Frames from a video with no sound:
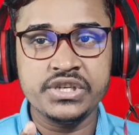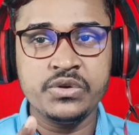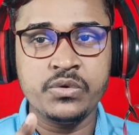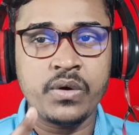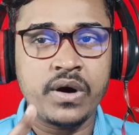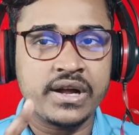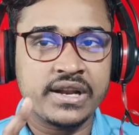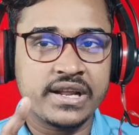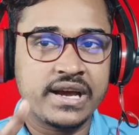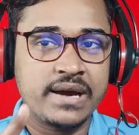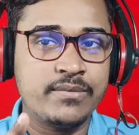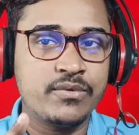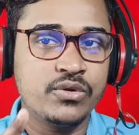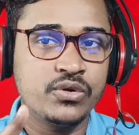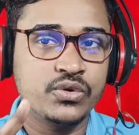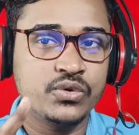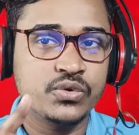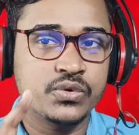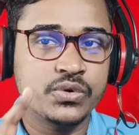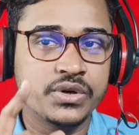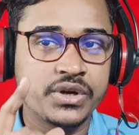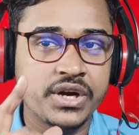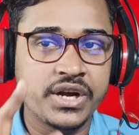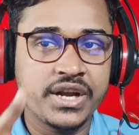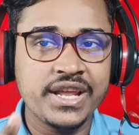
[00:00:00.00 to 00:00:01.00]
you are able
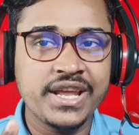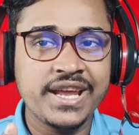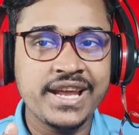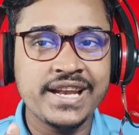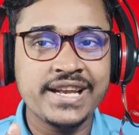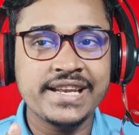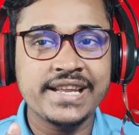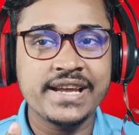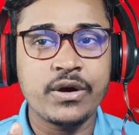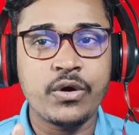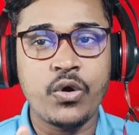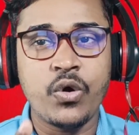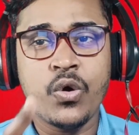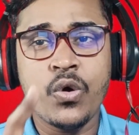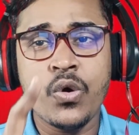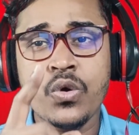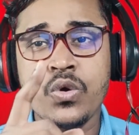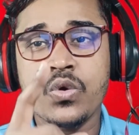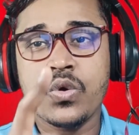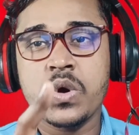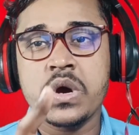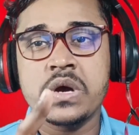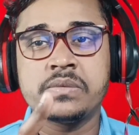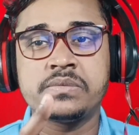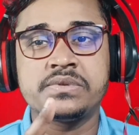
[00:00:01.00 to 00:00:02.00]
to create a
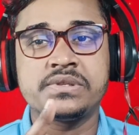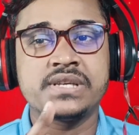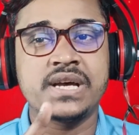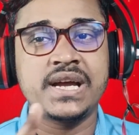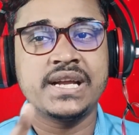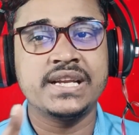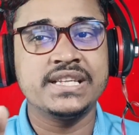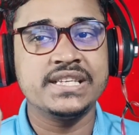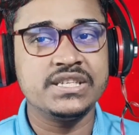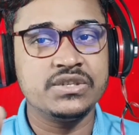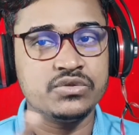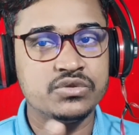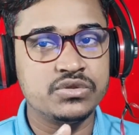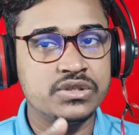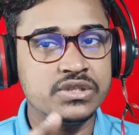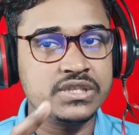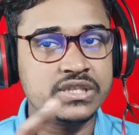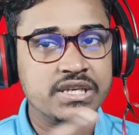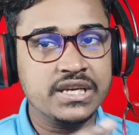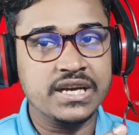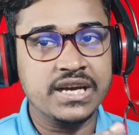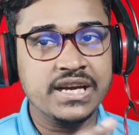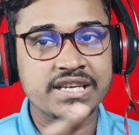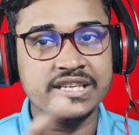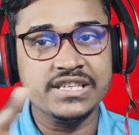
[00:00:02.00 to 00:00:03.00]
whole website
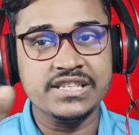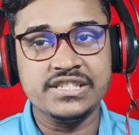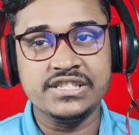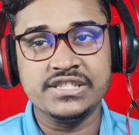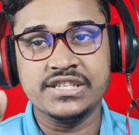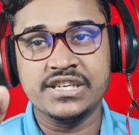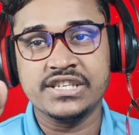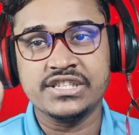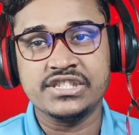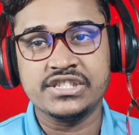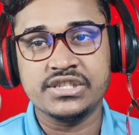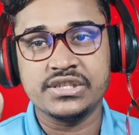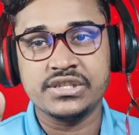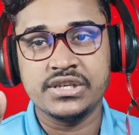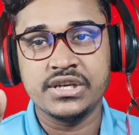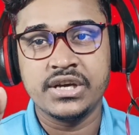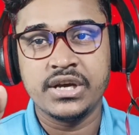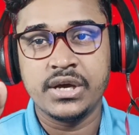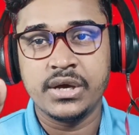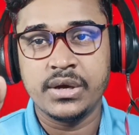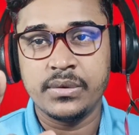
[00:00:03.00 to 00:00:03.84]
using AI in just